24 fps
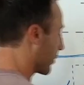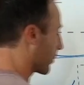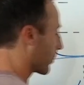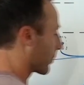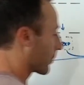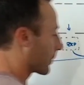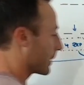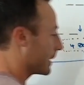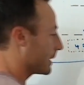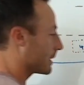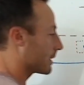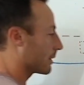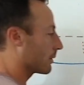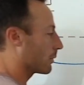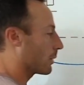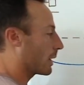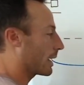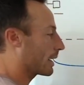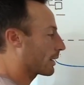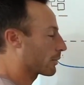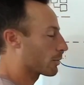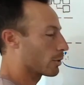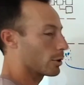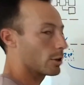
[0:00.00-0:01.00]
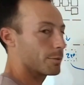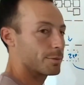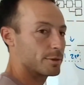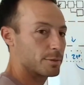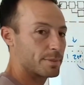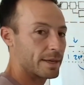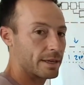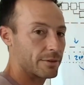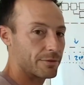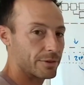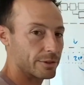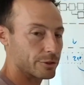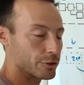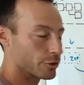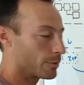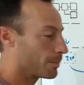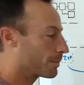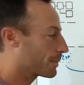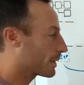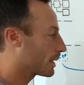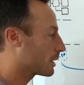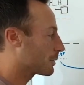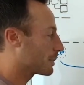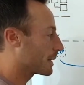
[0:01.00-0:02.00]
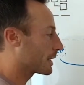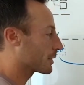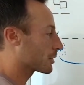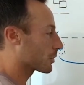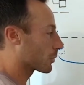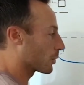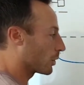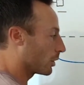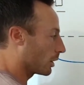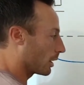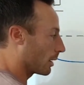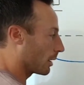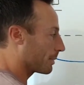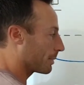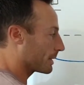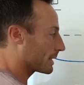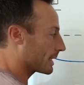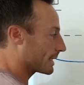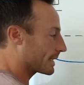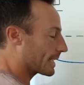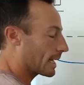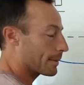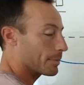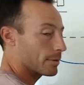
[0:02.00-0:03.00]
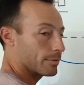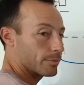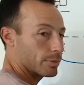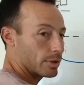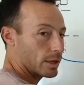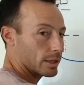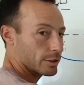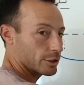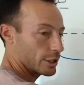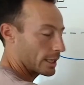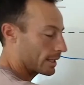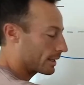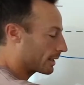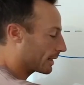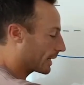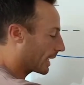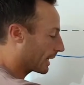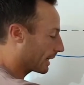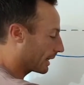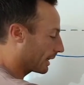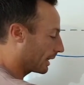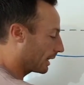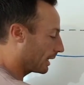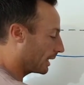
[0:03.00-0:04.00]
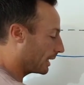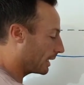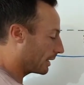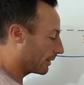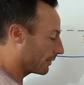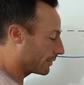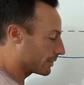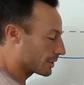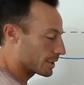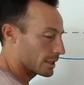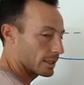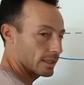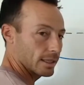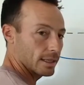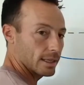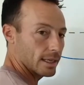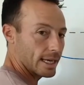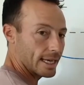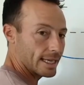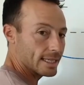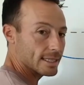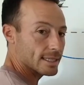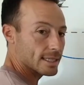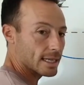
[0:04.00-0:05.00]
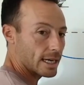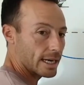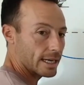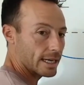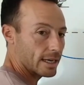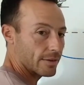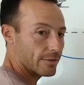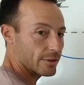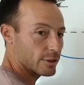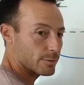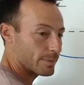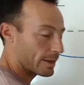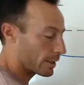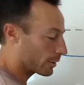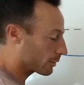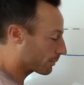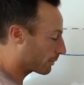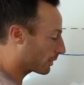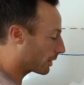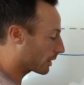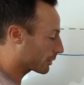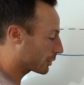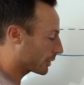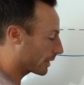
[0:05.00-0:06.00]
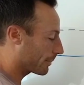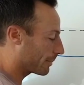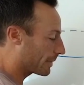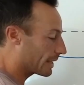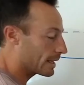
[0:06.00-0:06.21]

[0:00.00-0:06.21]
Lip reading: the reason why a rollup is beneficial is because a rollup is a type of blockchain that lives inside of its parent blockchain.